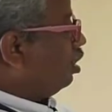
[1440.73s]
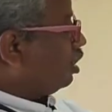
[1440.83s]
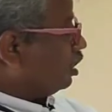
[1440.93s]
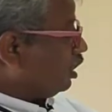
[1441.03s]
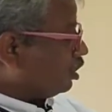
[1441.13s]

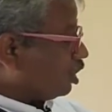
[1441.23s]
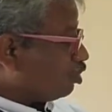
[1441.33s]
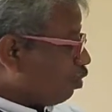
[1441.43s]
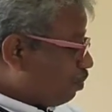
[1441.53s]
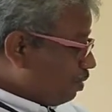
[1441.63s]
the distance
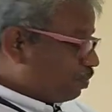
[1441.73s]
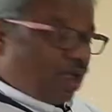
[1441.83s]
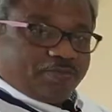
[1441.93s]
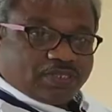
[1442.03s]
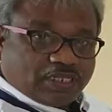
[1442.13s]
of P
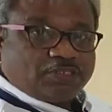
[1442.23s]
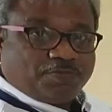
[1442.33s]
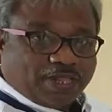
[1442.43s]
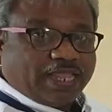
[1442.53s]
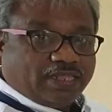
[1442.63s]
from this
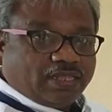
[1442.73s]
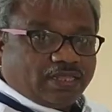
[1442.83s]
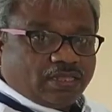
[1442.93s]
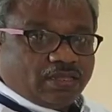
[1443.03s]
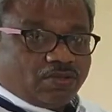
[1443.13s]
plane.
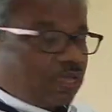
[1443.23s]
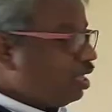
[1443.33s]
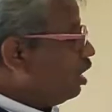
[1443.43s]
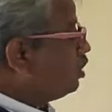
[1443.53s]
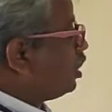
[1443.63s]

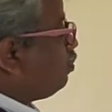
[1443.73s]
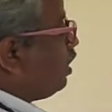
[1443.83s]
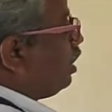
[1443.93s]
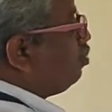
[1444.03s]
Okay, such way.